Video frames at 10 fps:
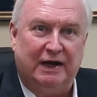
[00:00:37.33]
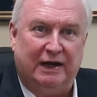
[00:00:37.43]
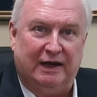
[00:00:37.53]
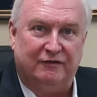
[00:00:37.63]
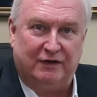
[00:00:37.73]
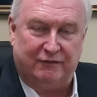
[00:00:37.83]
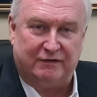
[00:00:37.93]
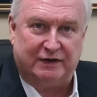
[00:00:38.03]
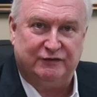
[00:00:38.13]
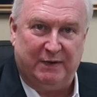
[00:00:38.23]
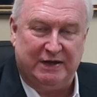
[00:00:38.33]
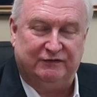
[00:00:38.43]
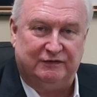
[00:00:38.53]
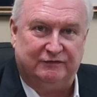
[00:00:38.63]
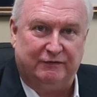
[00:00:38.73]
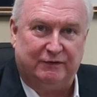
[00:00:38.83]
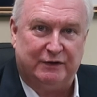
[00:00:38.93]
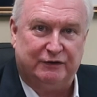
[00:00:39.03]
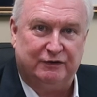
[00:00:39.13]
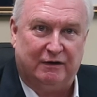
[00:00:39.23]
as other expenses on the
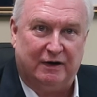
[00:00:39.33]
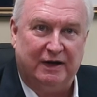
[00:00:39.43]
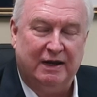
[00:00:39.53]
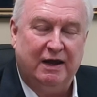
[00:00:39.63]
return.